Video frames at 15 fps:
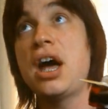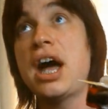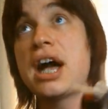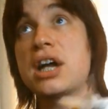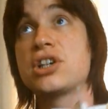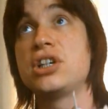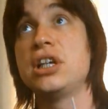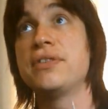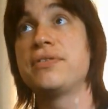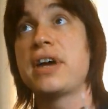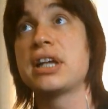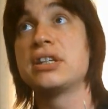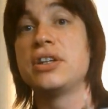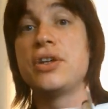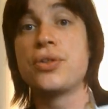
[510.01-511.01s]
actually
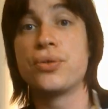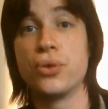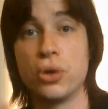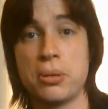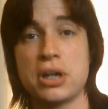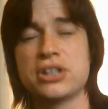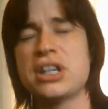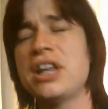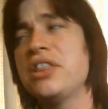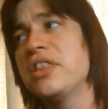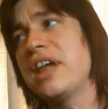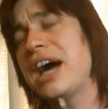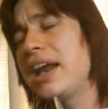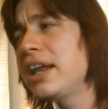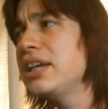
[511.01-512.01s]
affecting the other Autobots. And
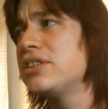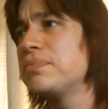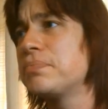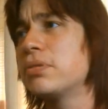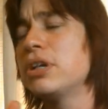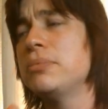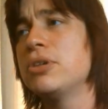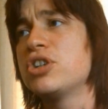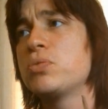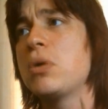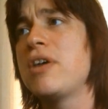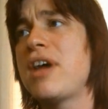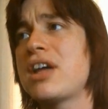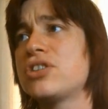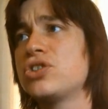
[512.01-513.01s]
that is pretty much where
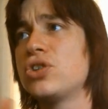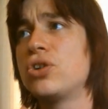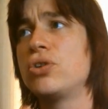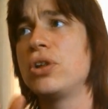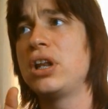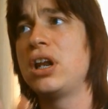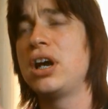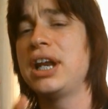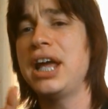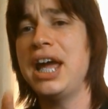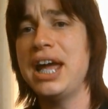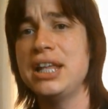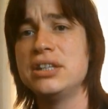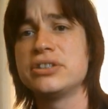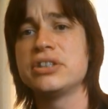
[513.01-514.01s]
that story of the line
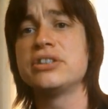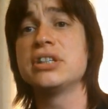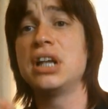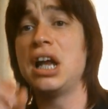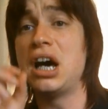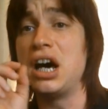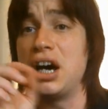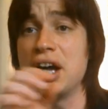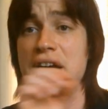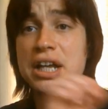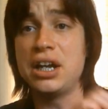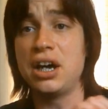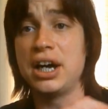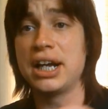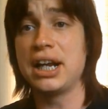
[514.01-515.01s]
ends until
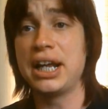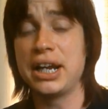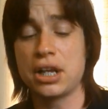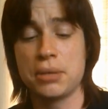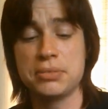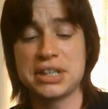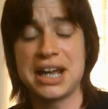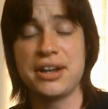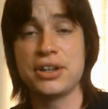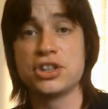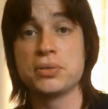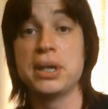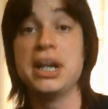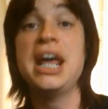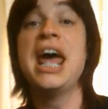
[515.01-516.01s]
Ironhide later comes out
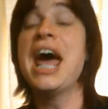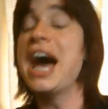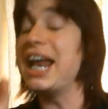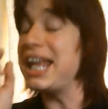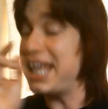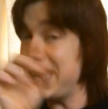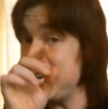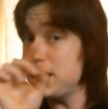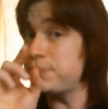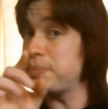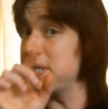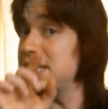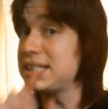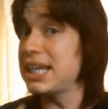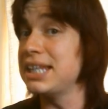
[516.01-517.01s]
into it. And he's
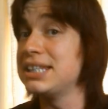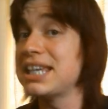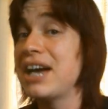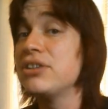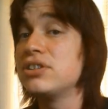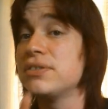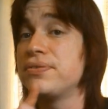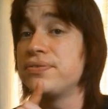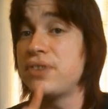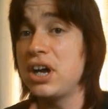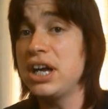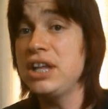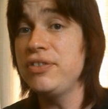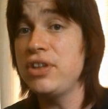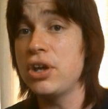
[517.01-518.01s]
been sent out to
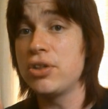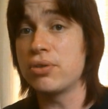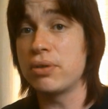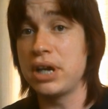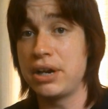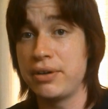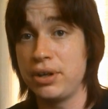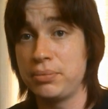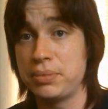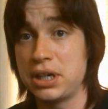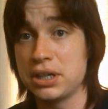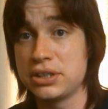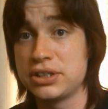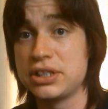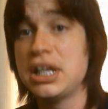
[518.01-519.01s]
find the other aerial
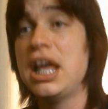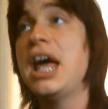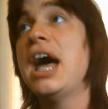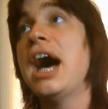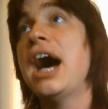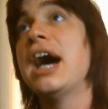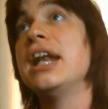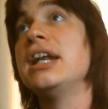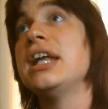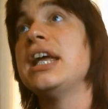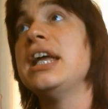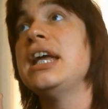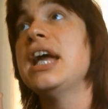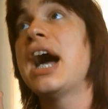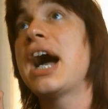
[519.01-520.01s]
bots. And
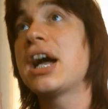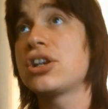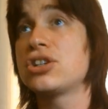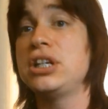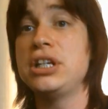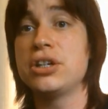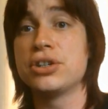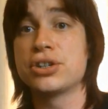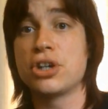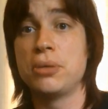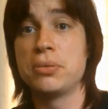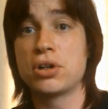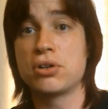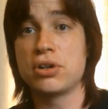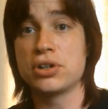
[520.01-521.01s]
he actually does come
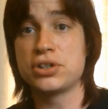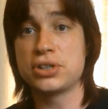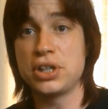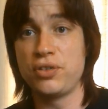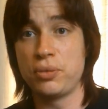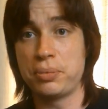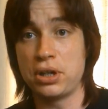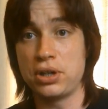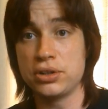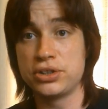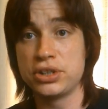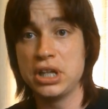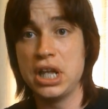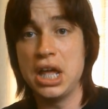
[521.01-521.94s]
across Silverbolt.